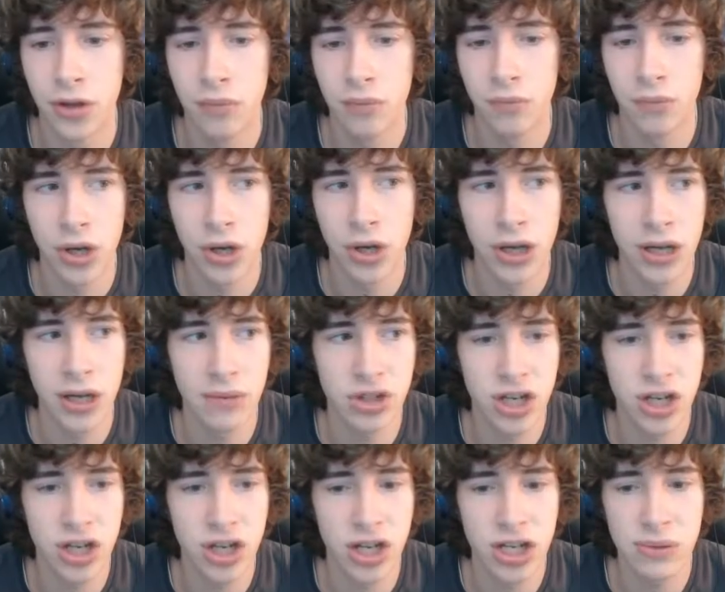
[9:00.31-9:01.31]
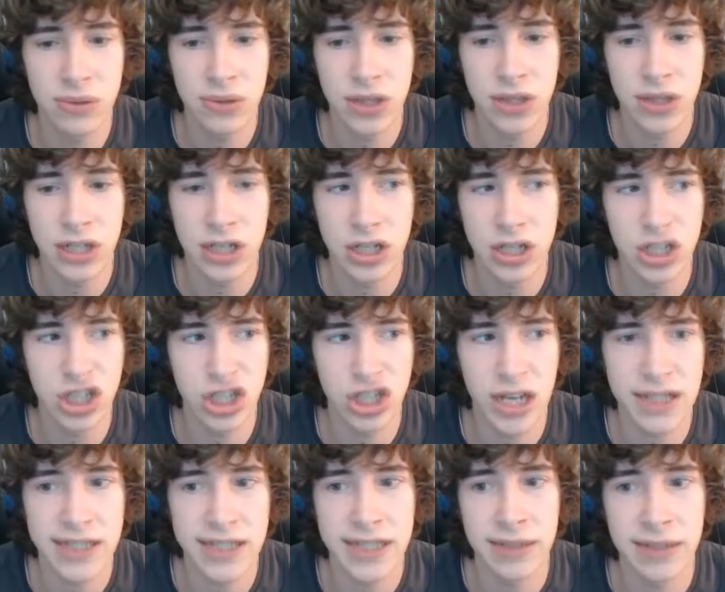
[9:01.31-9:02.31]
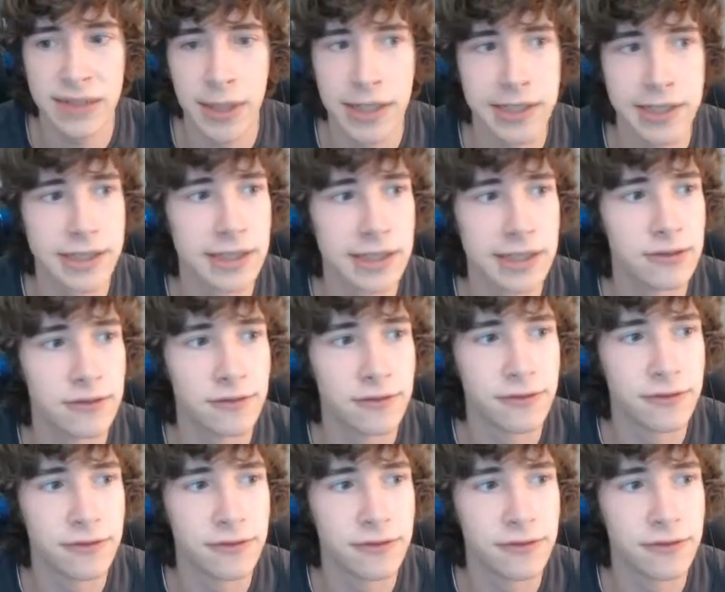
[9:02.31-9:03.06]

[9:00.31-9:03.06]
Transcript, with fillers: but I am genuinely shatting myself.